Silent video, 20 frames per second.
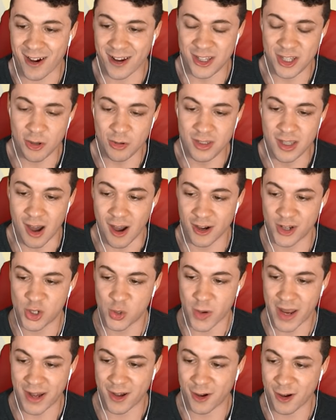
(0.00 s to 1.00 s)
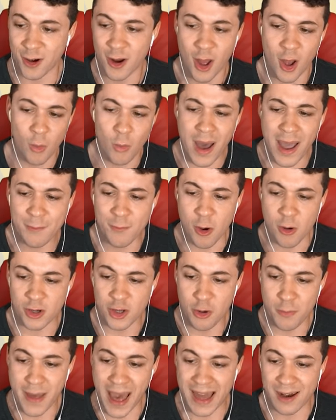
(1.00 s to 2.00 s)
you young trainer. Why won't
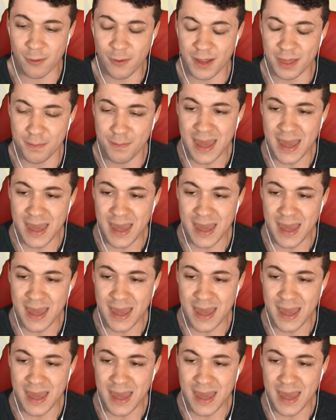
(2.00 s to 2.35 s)
you battle with